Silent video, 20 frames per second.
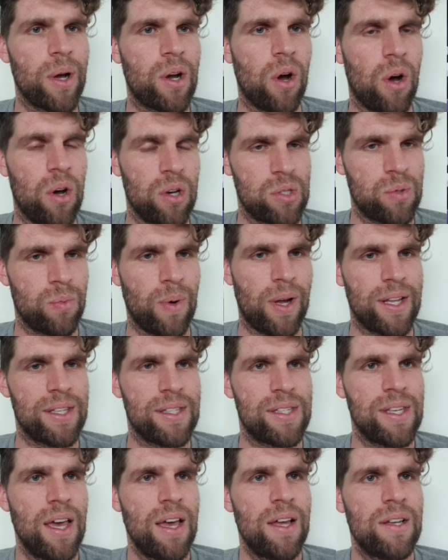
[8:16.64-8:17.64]
cost
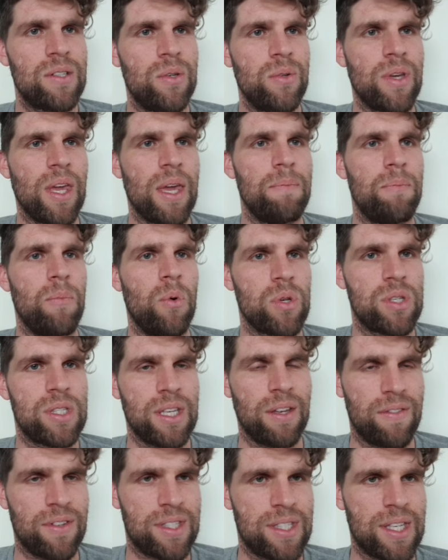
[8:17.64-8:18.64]
ones to get more
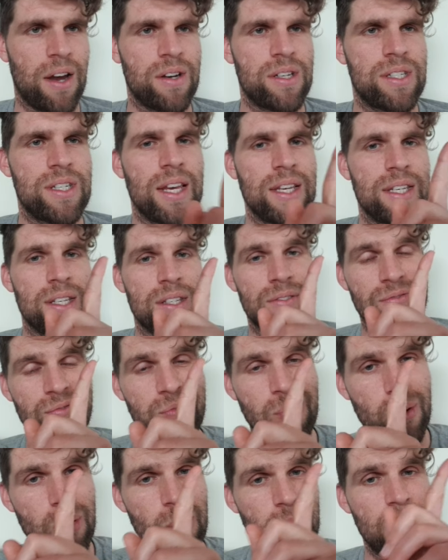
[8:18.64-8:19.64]
7-star exchanges
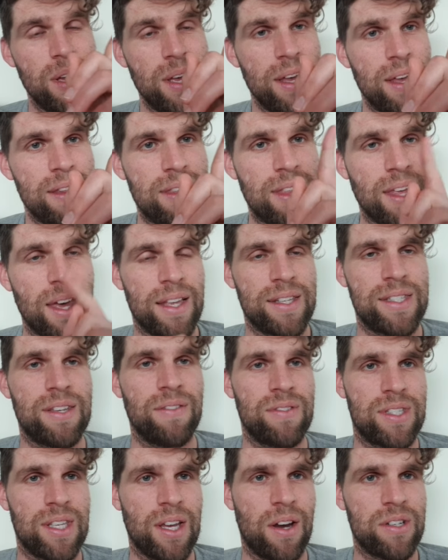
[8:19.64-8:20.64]
for the
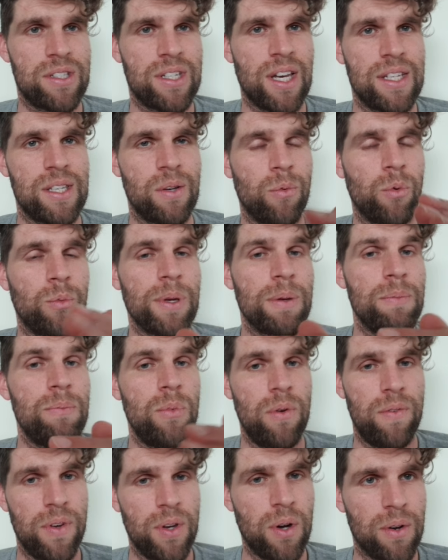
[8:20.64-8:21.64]
7-star exchange that we'll be
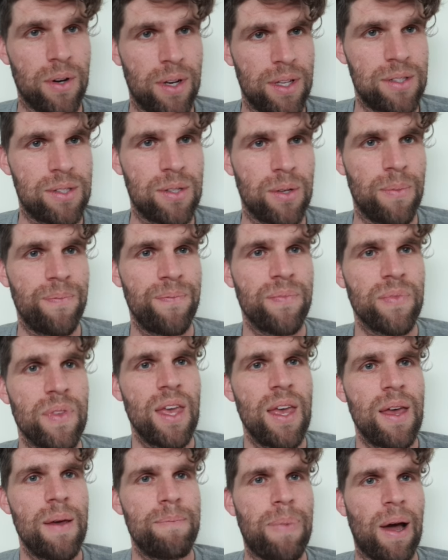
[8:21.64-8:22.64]
moving on into.
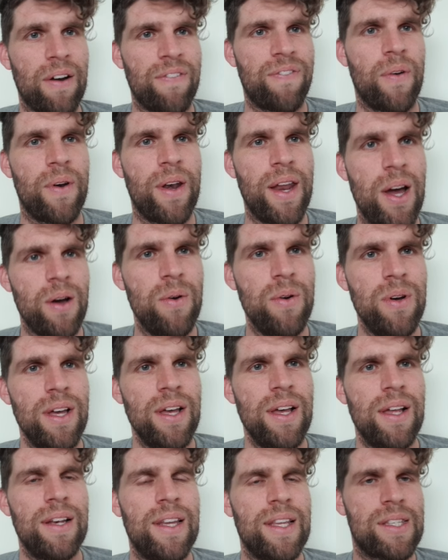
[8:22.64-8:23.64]
But for now,
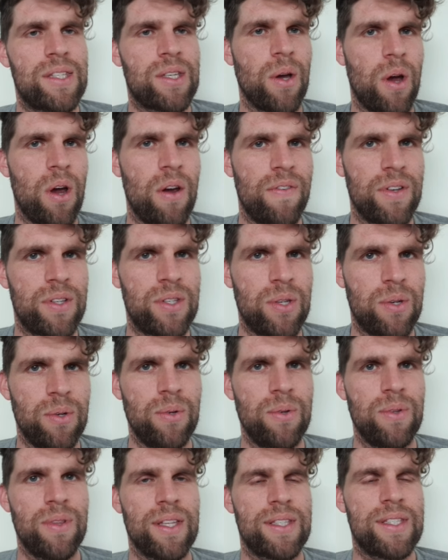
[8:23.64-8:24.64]
let's go over
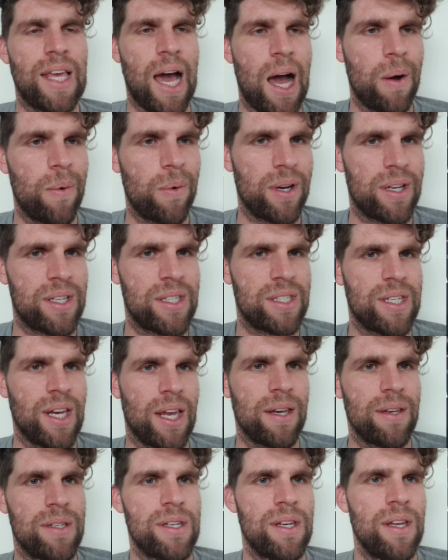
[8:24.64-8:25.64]
to the tower
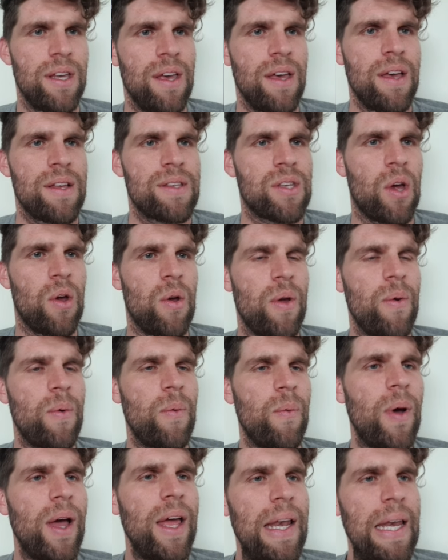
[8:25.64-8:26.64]
exchange. So
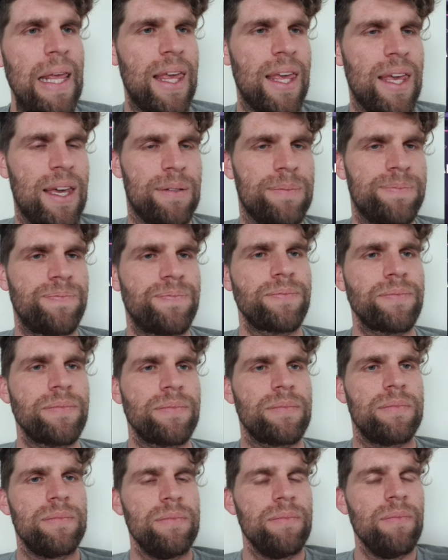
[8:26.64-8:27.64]
in here,
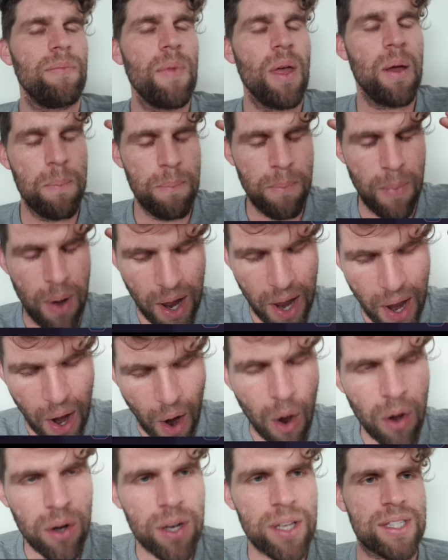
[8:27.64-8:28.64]
my
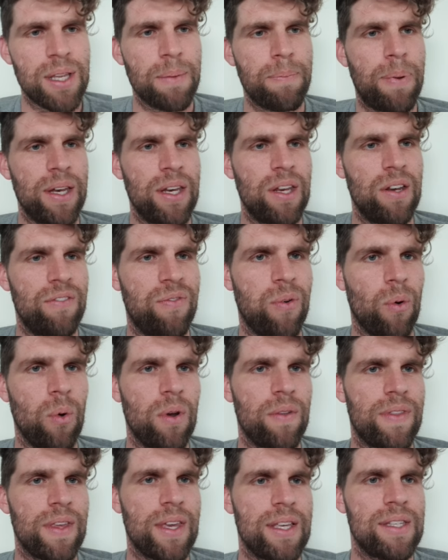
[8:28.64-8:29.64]
honest opinion for all
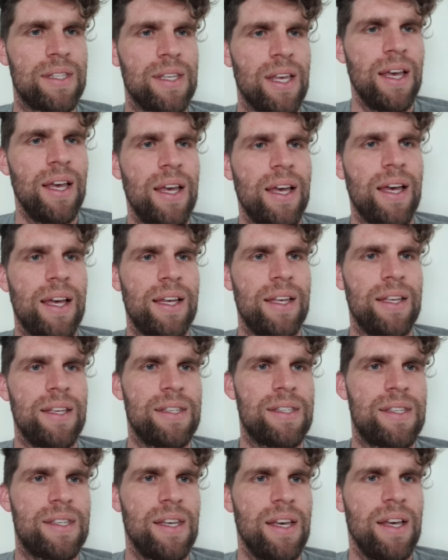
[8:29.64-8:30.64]
of these
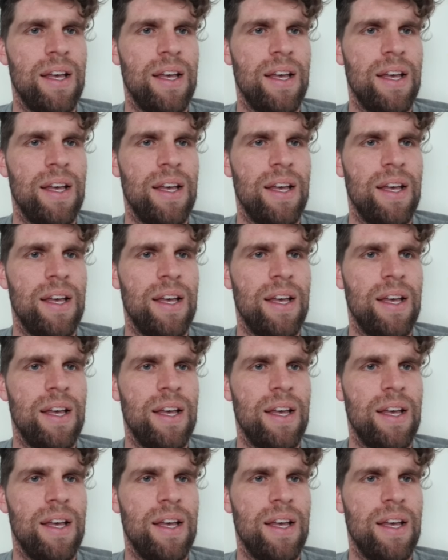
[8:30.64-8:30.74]
is,